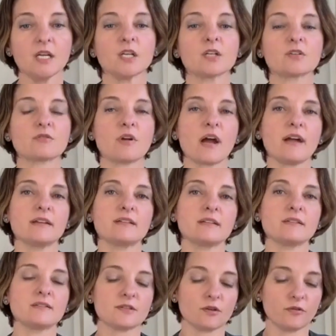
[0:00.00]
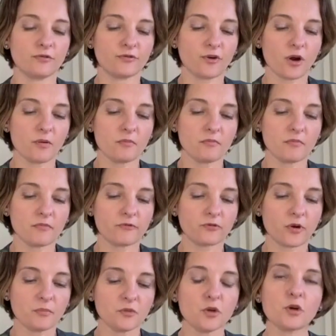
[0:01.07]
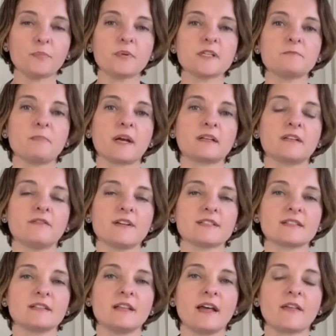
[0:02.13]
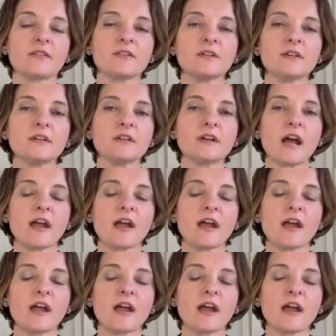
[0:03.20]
Right, and so from your perspective as a lender,